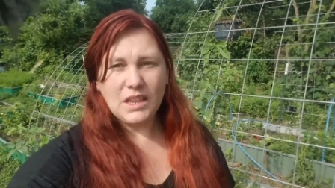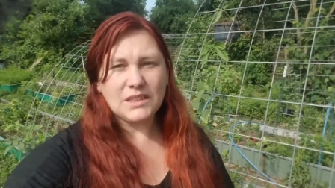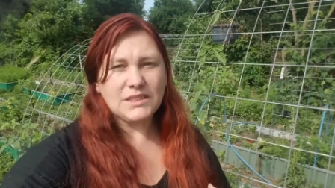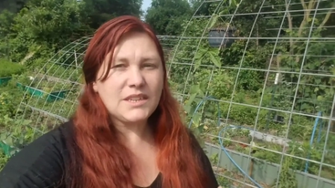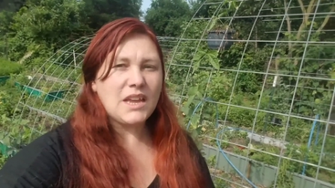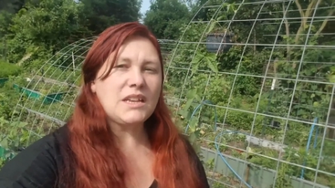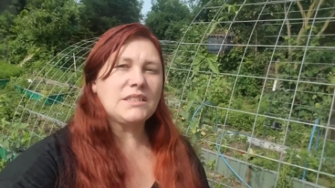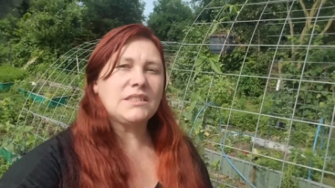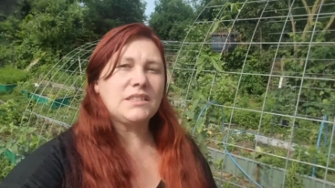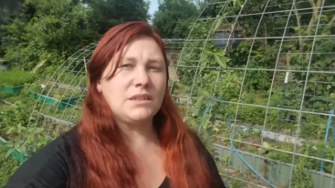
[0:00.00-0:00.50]

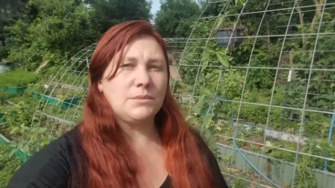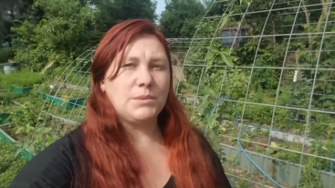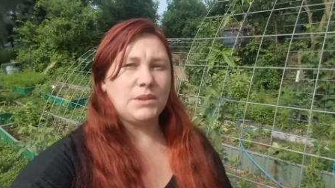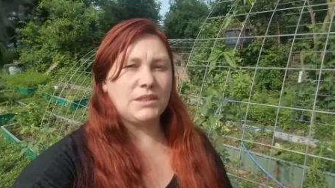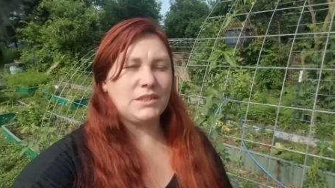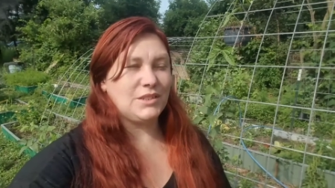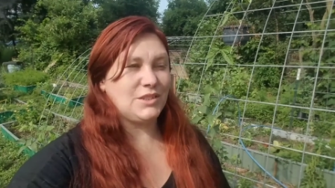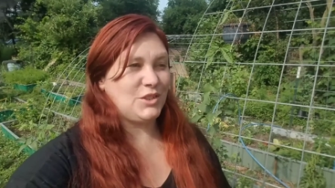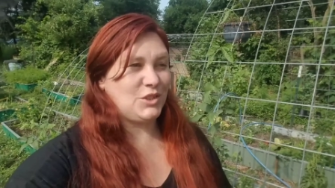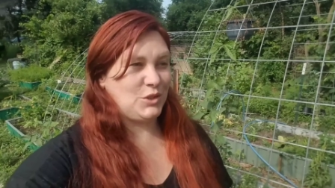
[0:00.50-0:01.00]

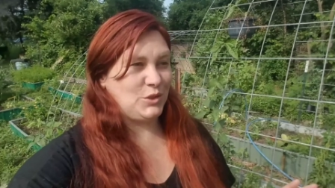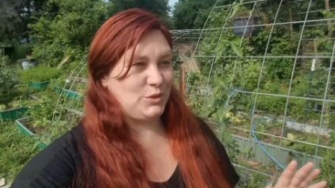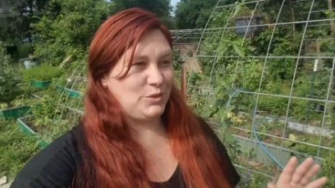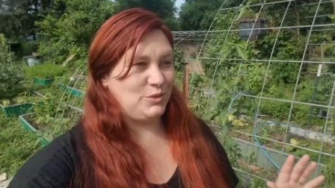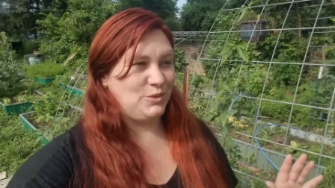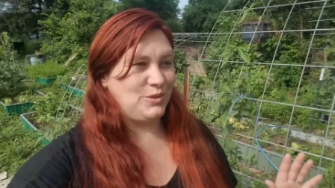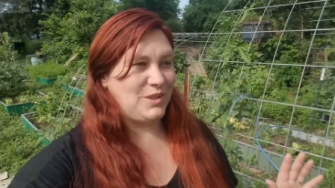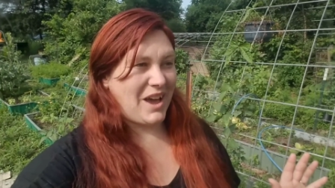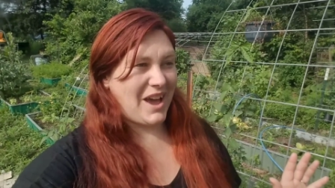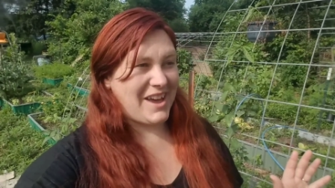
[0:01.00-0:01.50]
testament
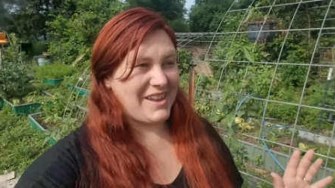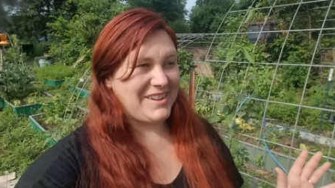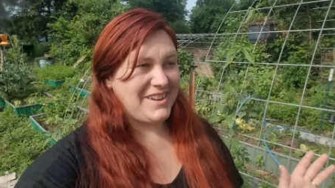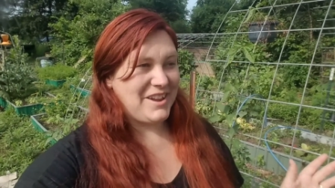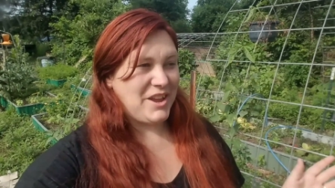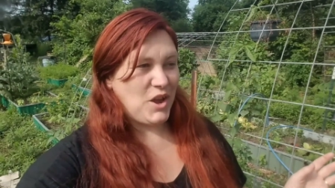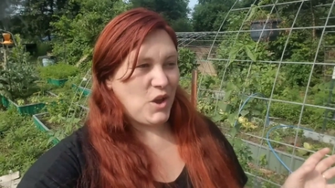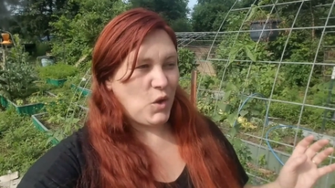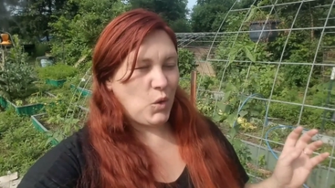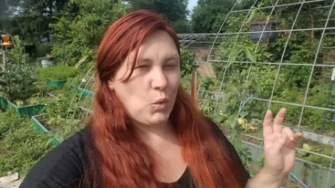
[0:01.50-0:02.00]
to that
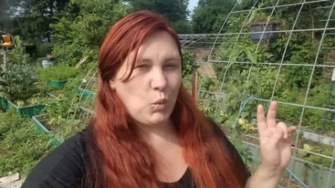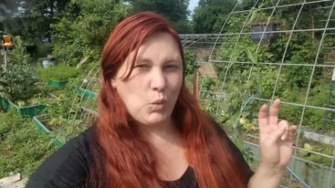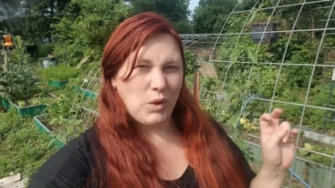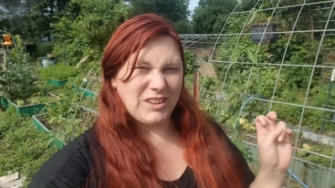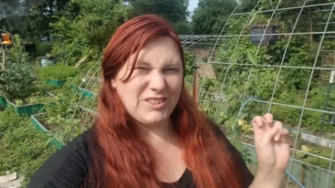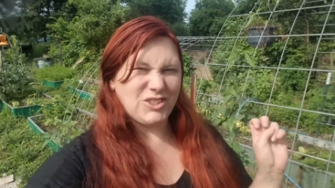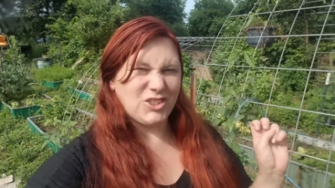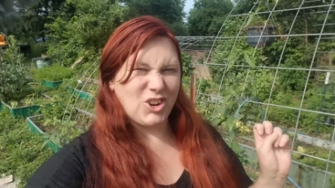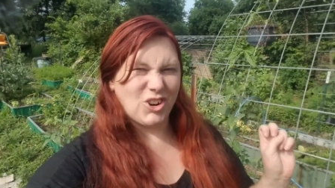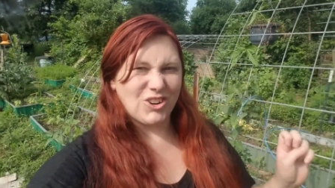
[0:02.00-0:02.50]

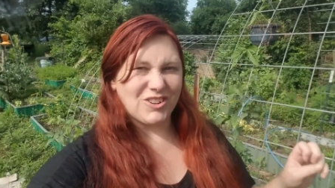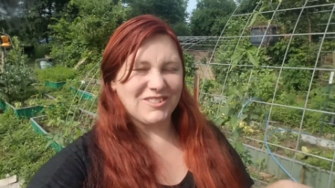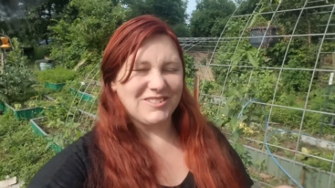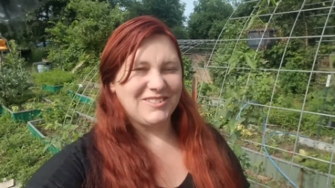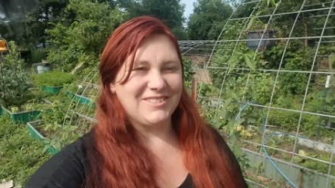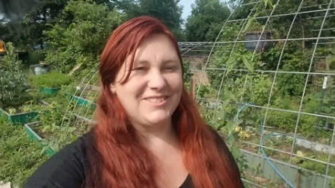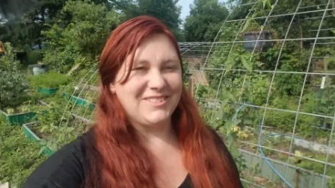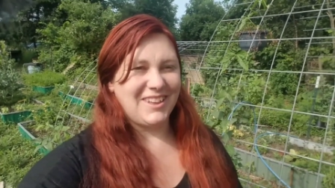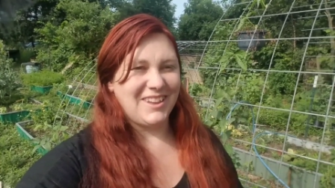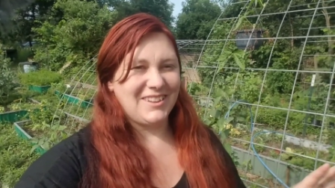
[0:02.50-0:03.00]
witch
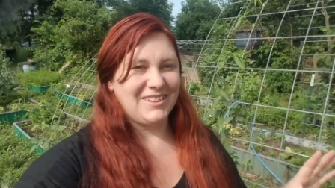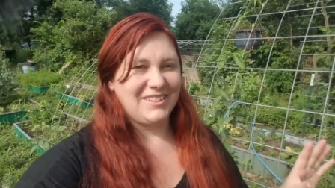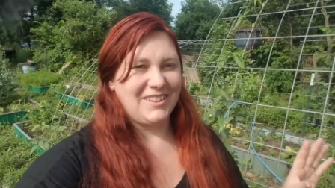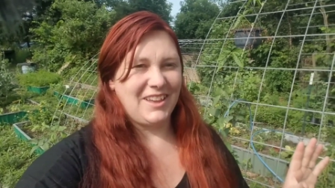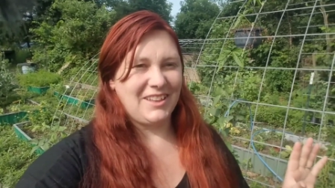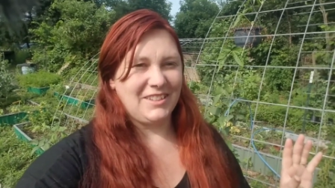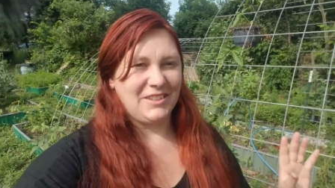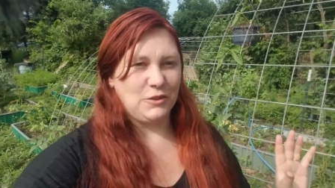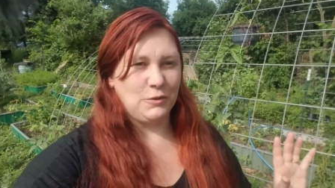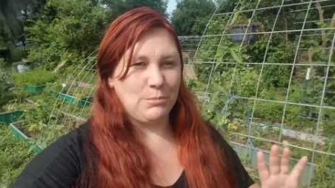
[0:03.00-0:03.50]
garden,
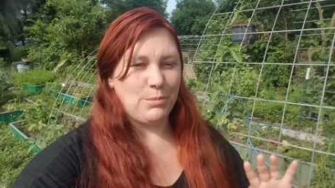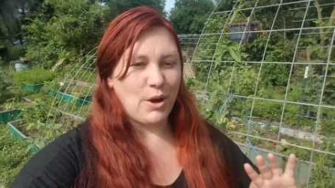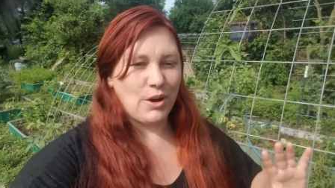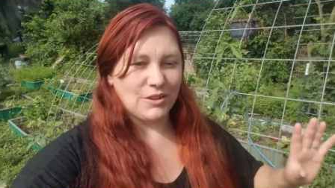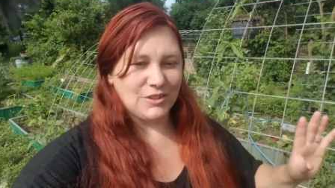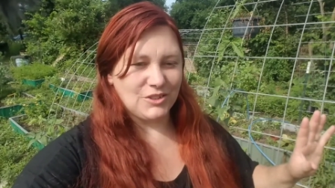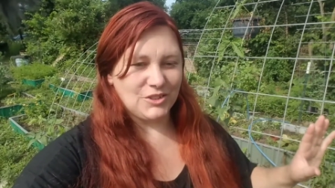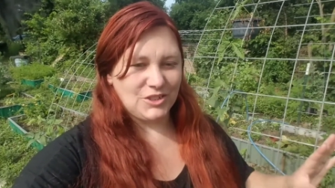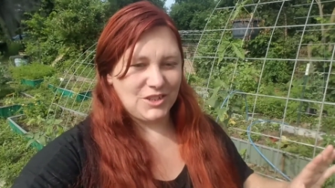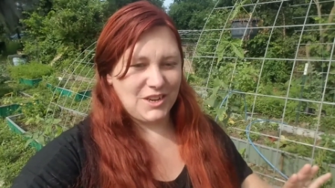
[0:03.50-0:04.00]
that little
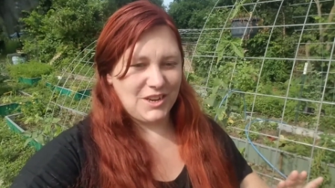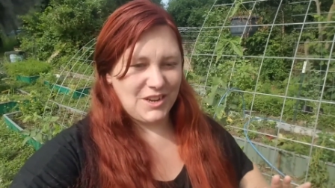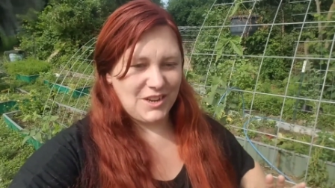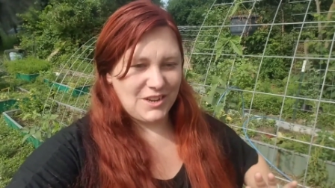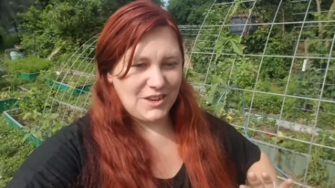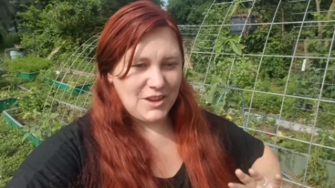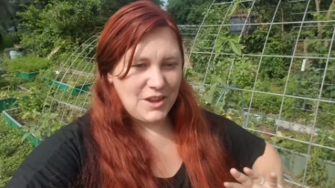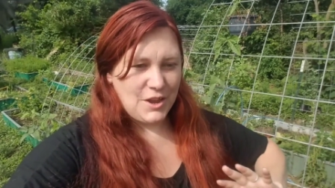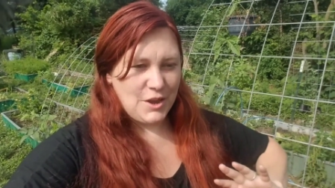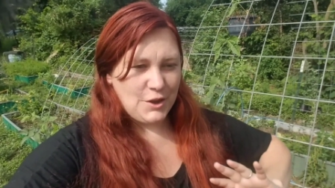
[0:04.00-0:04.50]

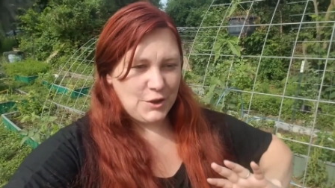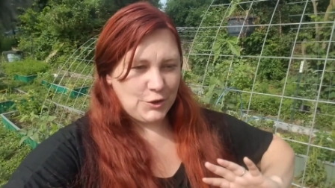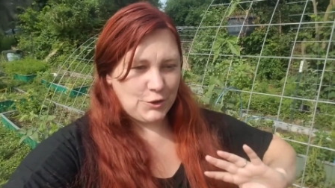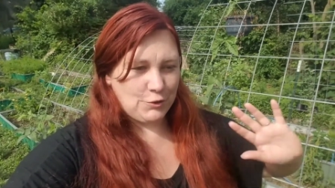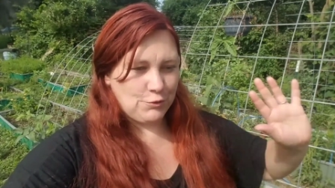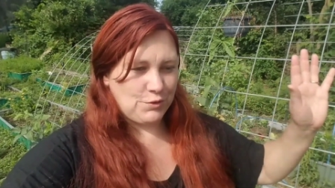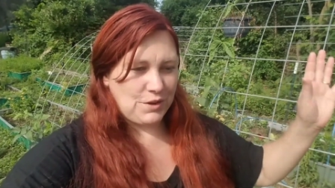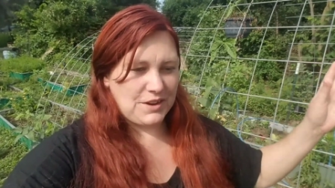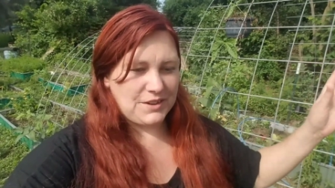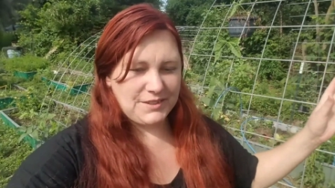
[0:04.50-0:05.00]
potager
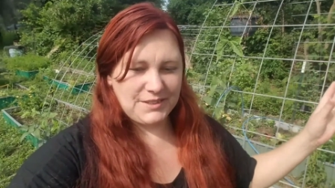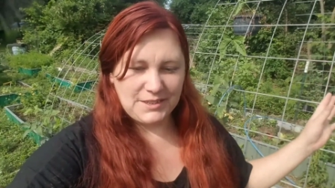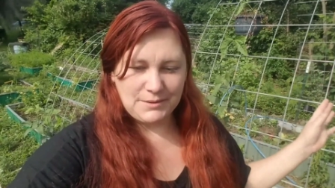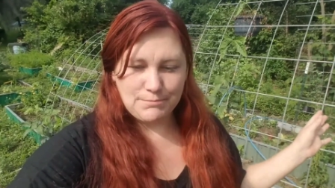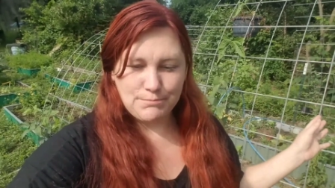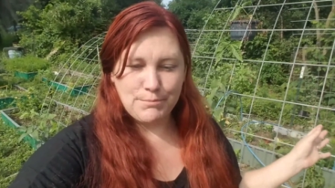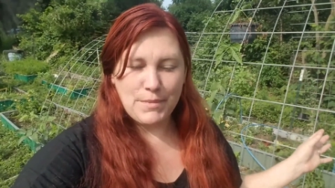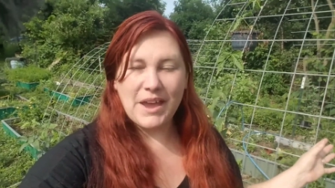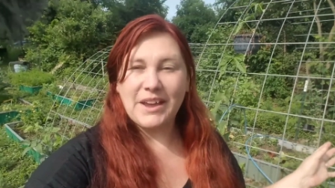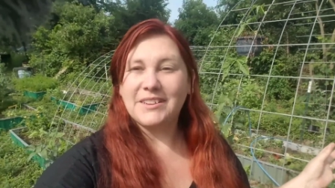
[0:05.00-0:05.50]

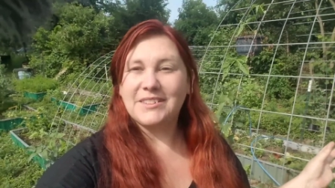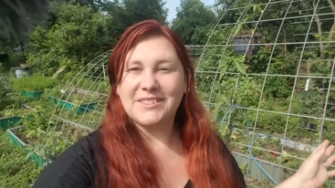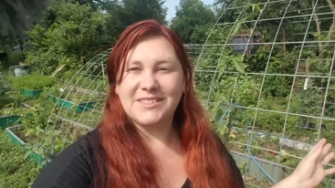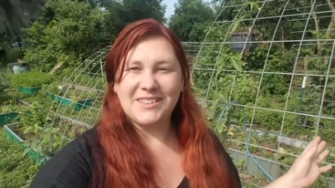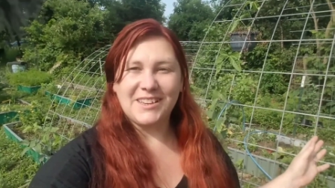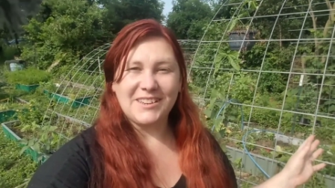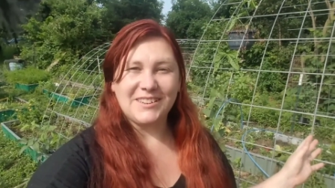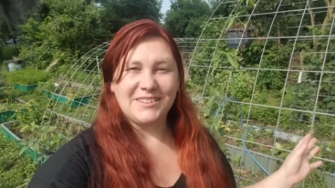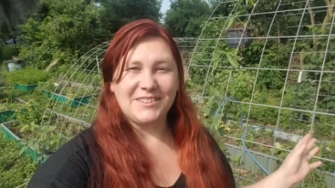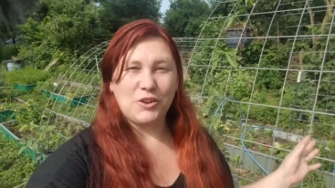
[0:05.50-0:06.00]
crazy mess
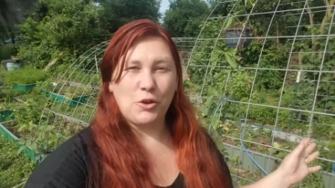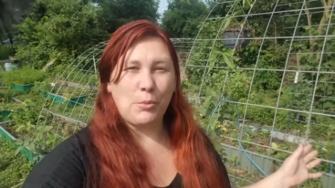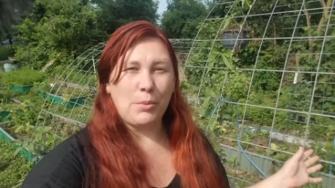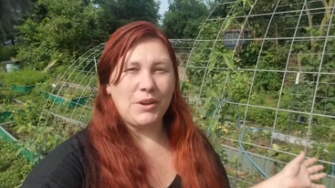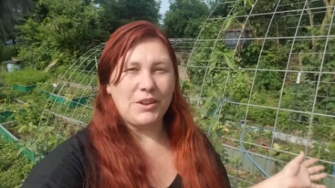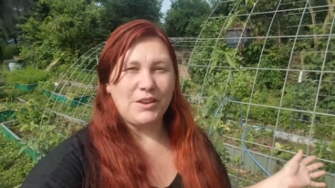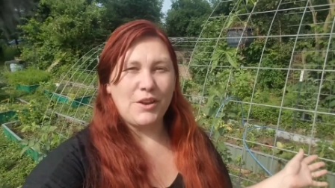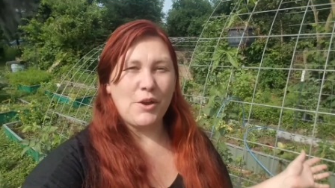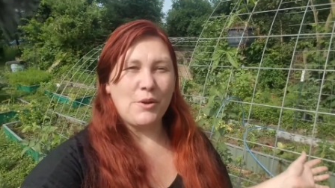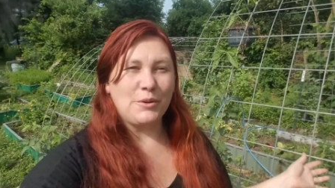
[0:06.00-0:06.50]
that
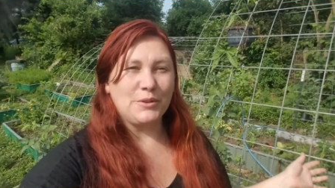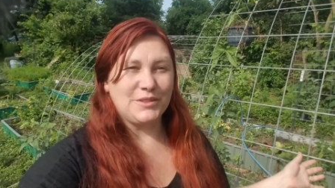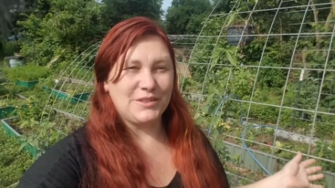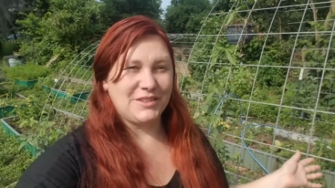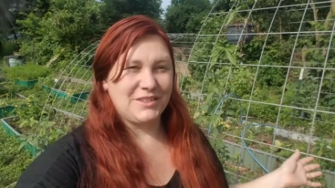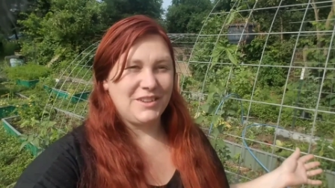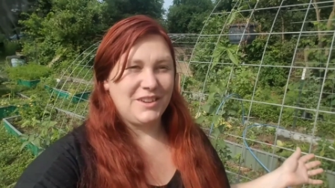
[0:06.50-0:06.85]
nobody knows